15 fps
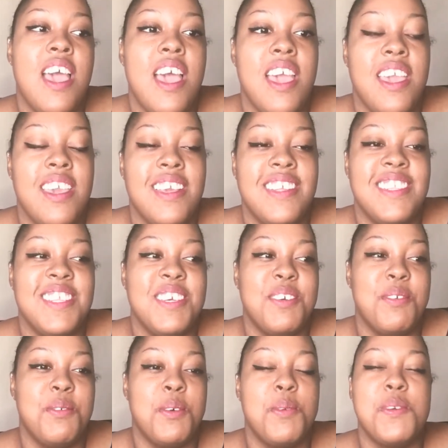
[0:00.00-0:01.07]
And
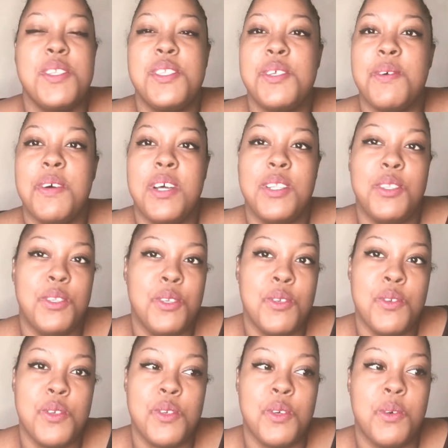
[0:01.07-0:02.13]
what was so
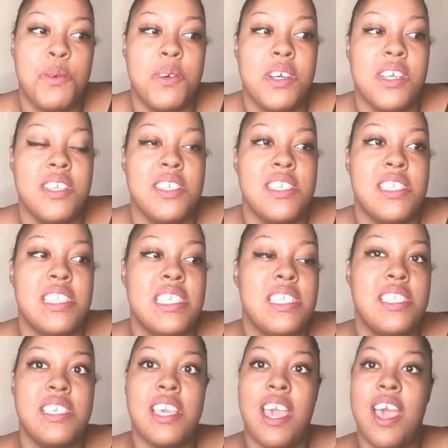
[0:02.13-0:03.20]
unusual was this
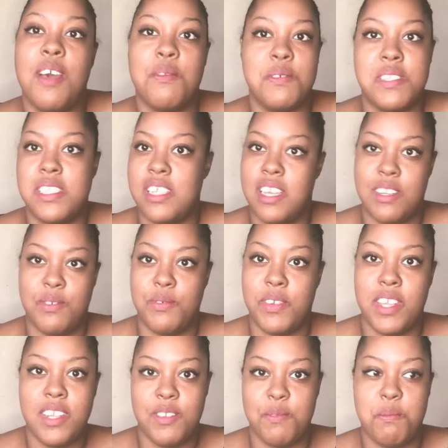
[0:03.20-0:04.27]
cat was not
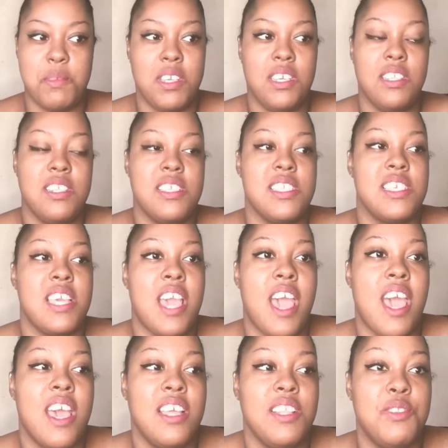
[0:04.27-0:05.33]
afraid of me. This
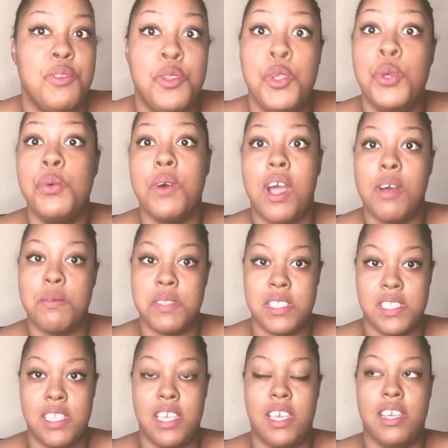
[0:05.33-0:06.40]
cat knew I was
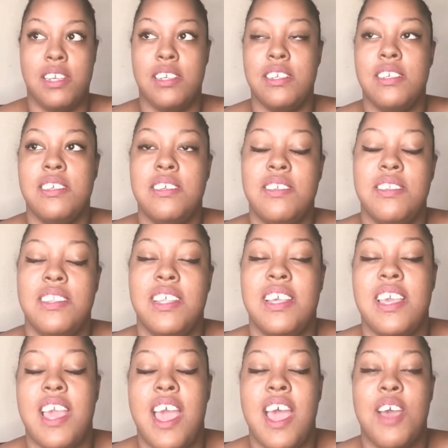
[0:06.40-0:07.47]
there. The
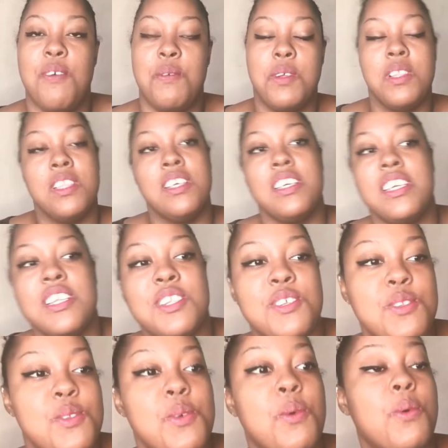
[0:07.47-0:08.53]
cat would look in the
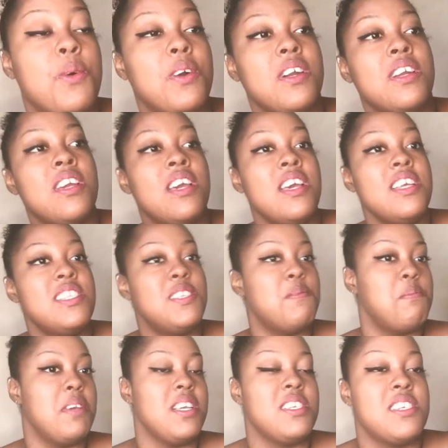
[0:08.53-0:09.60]
door to
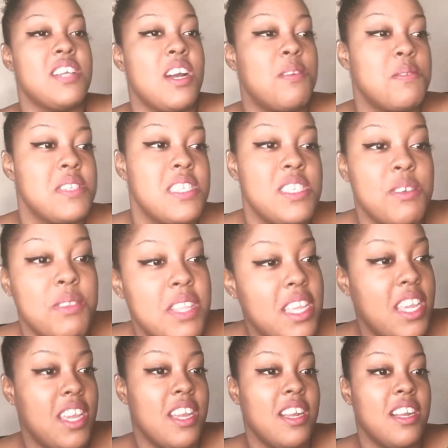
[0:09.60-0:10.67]
make sure I was still
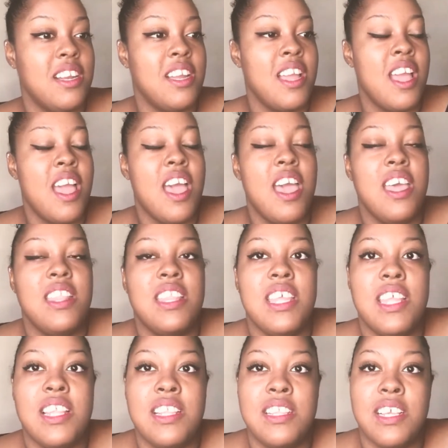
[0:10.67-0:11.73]
there. And
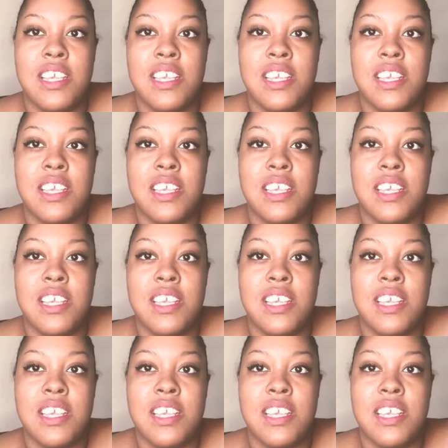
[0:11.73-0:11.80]
then the